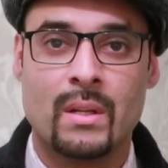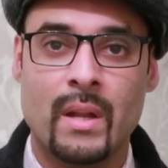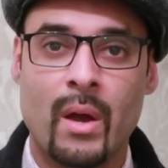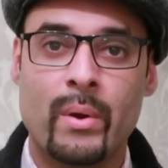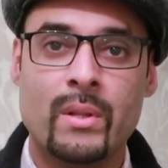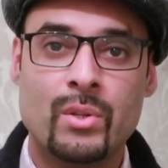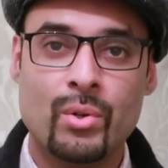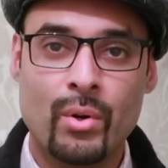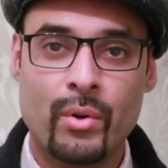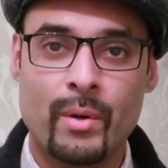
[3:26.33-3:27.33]
Now in
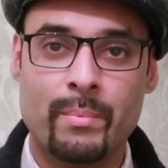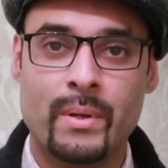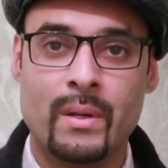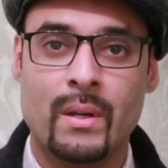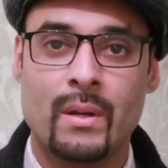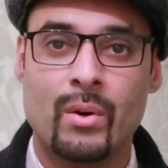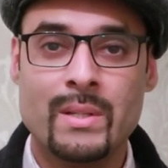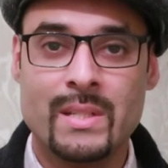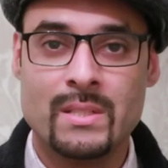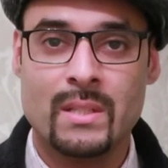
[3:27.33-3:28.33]
Europe,
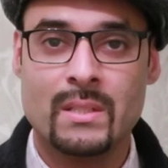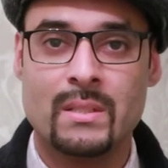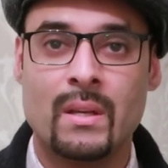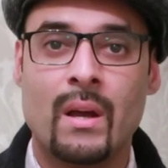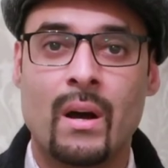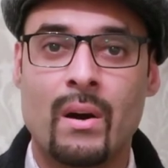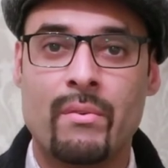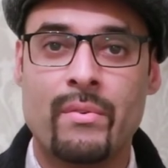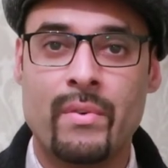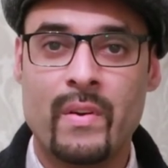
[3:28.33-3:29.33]
cottages
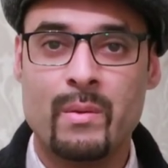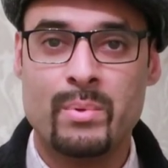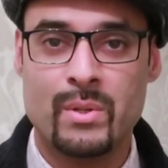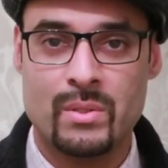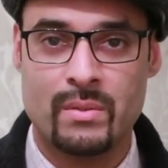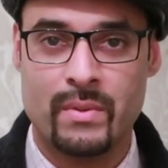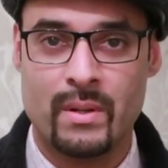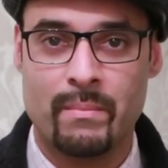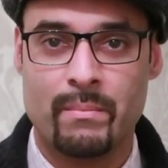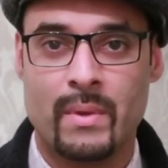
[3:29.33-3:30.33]
are very beautiful.